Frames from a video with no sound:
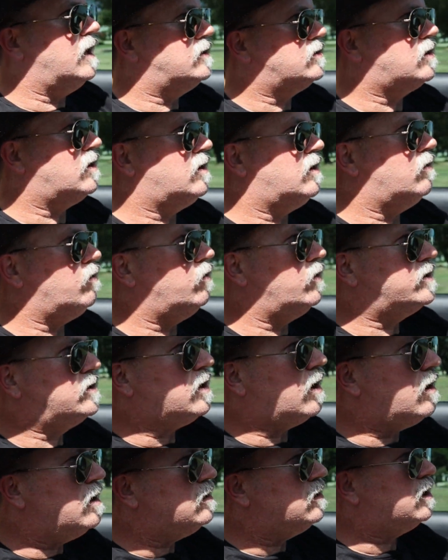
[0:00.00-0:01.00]
It's going to
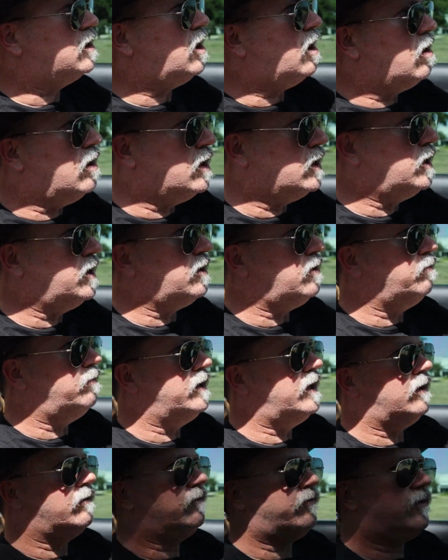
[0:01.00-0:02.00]
retard the car a little
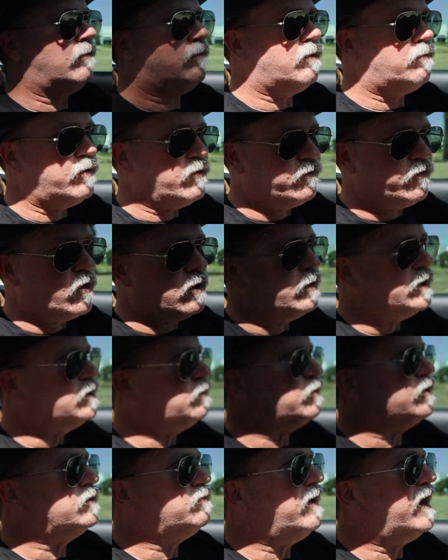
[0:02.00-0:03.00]
bit from a performance
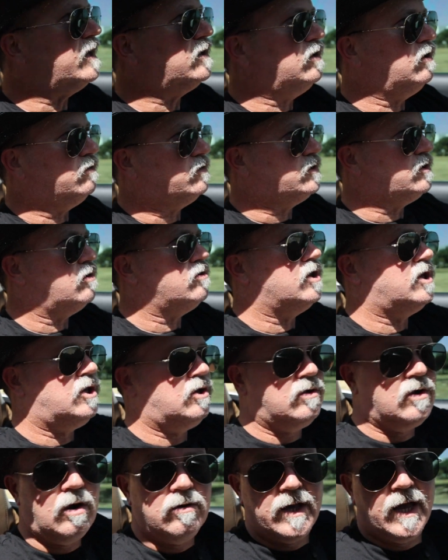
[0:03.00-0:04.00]
perspective so that
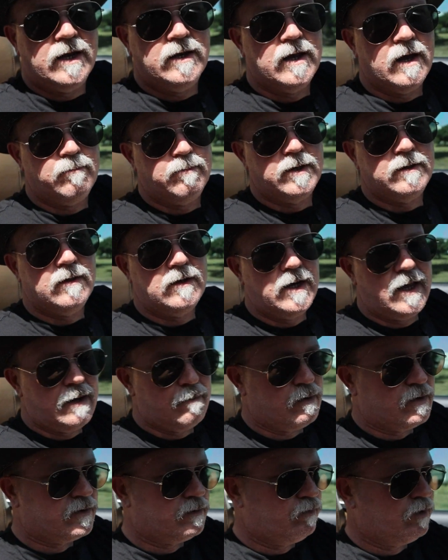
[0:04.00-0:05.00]
you don't end up in the
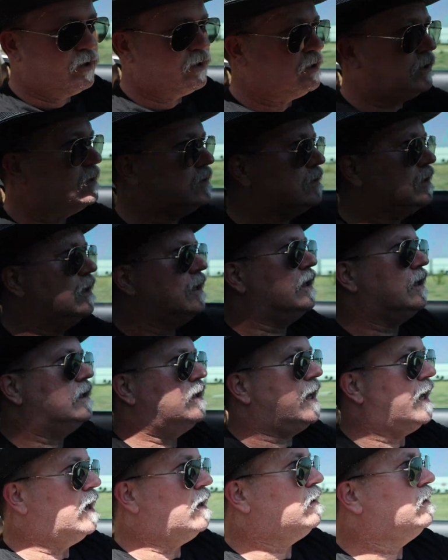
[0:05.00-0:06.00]
neighbor's bushes.
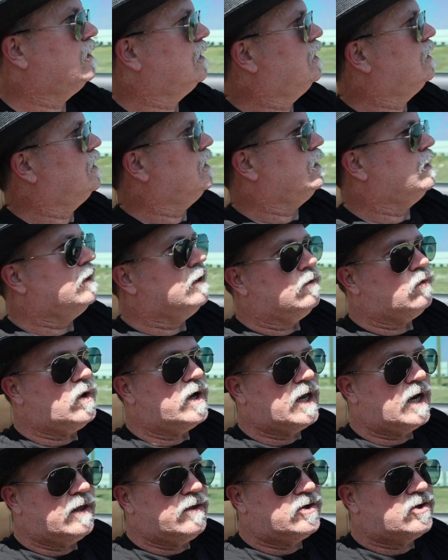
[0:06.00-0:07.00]
Now, we'll
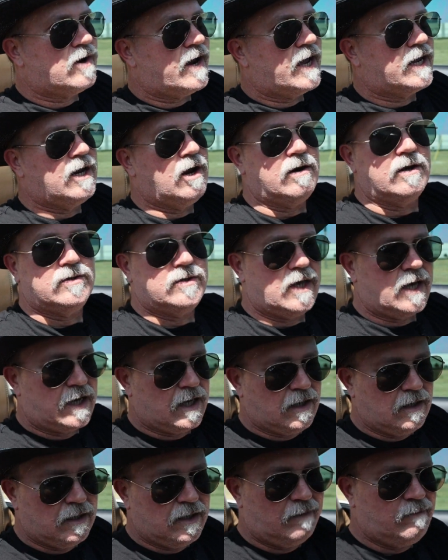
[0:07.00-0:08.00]
get on the track here in a
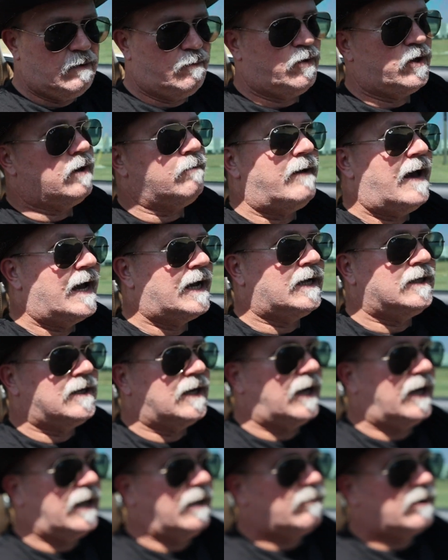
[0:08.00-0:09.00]
second. Let me put it back into
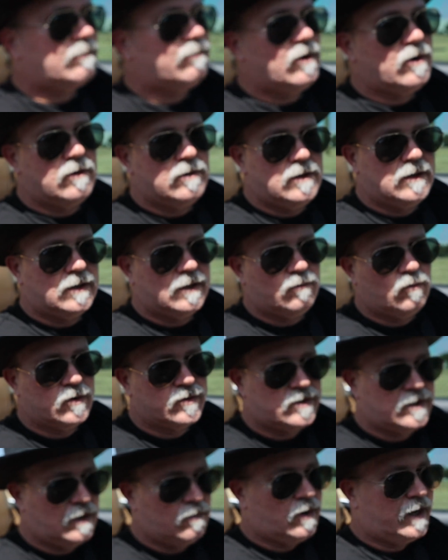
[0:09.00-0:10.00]
dynamic mode. We'll
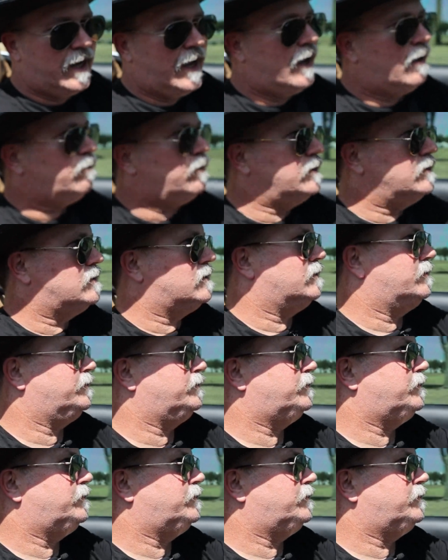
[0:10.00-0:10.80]
see what happens.